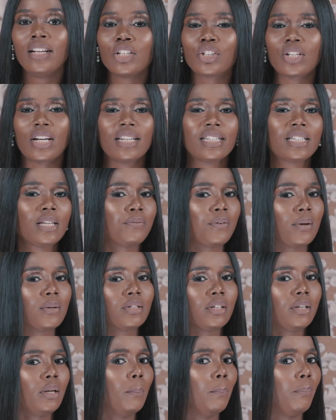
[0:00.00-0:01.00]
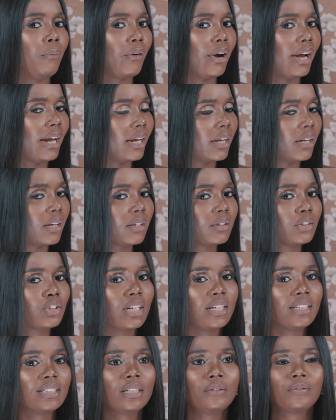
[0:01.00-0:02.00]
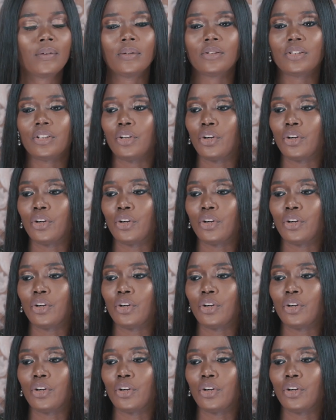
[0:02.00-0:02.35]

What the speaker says: Trying to see if I was going to break, trying to see if I was